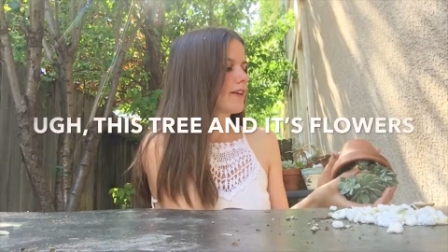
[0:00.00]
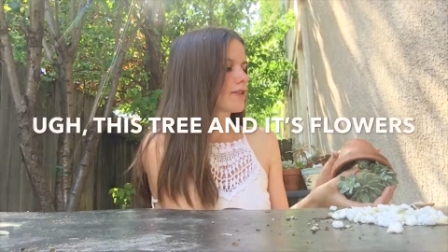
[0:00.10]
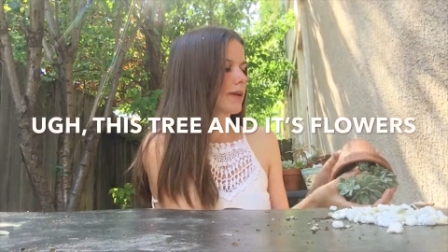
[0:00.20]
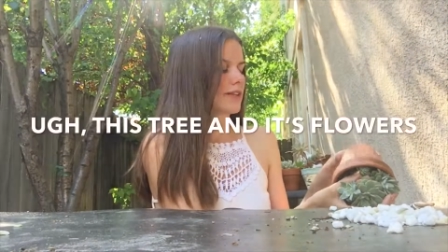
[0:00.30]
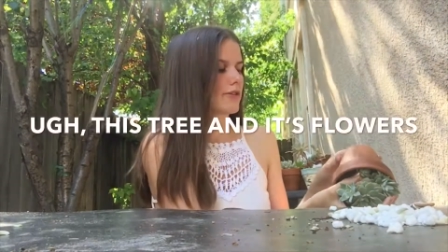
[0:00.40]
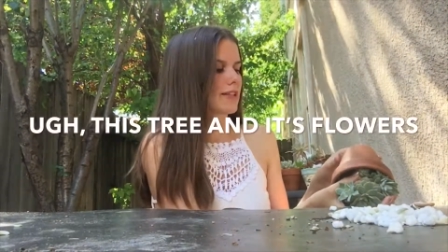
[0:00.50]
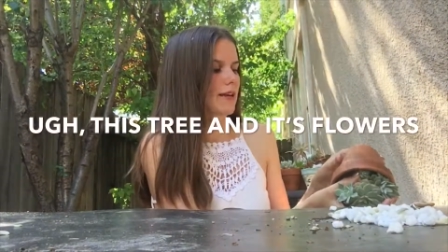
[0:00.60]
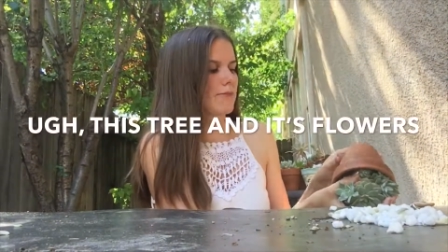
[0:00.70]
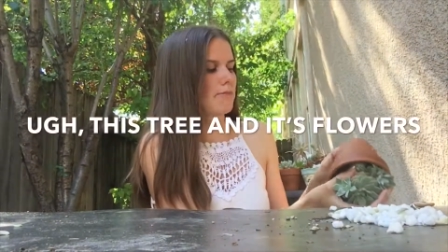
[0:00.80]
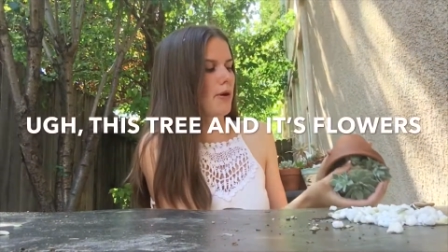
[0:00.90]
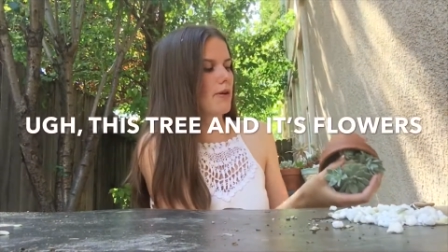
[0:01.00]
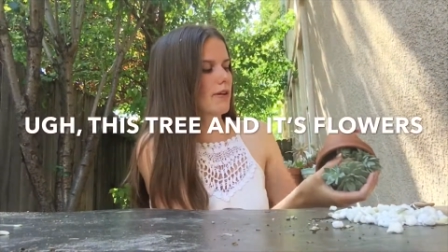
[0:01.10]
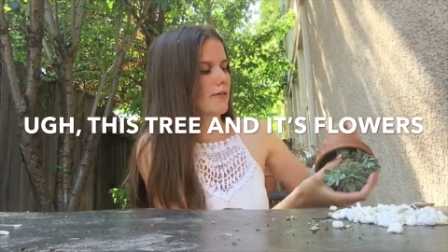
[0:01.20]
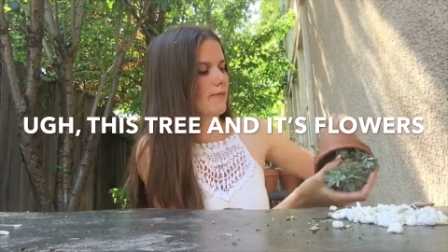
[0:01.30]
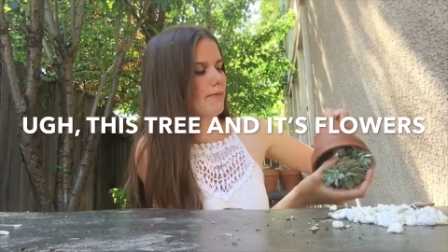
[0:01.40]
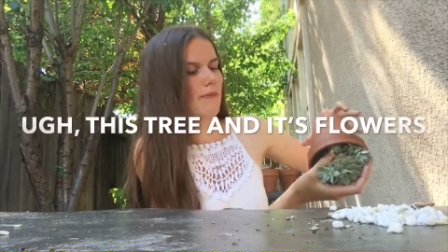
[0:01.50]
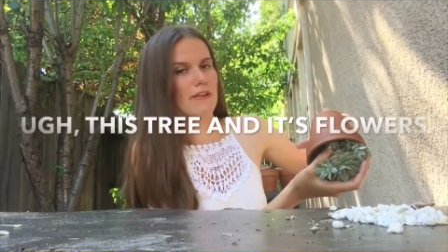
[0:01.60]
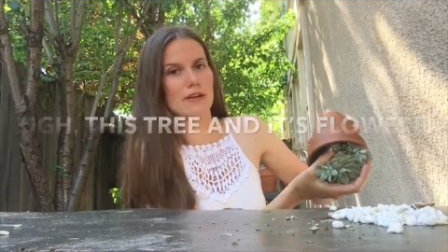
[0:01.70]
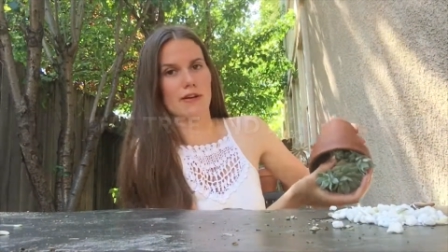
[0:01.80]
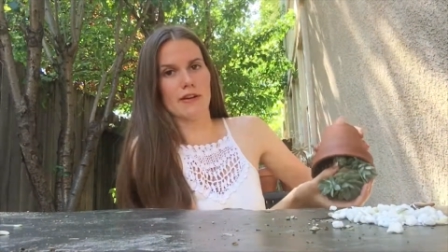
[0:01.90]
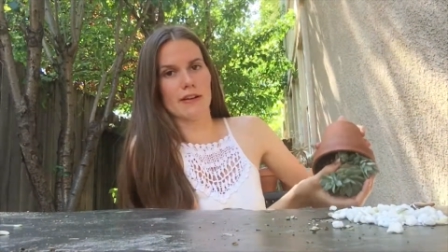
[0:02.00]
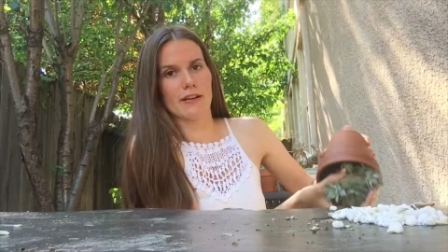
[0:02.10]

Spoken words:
So what I do is I poke my finger.